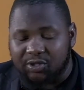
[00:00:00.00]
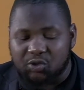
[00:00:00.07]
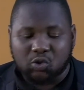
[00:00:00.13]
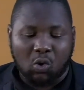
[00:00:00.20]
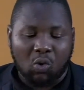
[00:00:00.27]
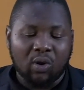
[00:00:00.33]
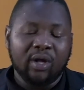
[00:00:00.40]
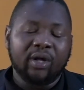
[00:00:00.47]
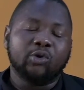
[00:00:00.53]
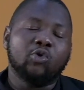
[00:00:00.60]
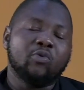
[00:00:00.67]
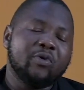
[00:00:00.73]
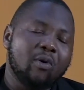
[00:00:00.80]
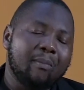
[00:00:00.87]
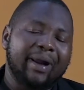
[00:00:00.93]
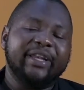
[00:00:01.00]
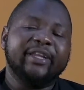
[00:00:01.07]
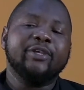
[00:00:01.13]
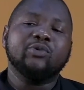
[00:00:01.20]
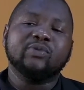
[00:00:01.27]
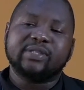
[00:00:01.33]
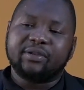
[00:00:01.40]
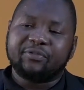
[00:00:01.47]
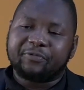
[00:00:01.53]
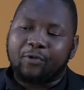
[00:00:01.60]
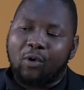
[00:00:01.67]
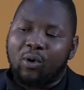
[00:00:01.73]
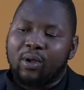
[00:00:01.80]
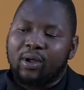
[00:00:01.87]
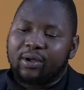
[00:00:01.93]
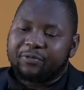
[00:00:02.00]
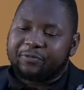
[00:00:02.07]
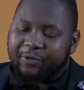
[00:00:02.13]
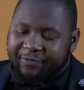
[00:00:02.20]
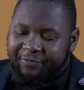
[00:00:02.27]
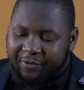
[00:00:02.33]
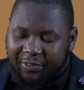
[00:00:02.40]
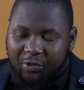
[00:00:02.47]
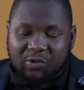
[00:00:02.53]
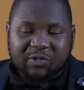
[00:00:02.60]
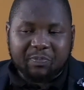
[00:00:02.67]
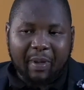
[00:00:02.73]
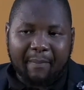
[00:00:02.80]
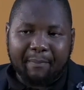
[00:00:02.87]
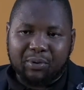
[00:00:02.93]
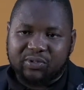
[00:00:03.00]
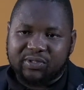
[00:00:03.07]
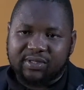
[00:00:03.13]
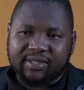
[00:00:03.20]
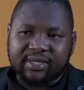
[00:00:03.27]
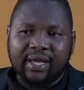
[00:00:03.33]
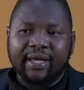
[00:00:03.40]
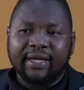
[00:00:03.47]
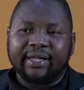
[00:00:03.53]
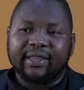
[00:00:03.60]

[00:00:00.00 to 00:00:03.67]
So we normally use it for those purposes.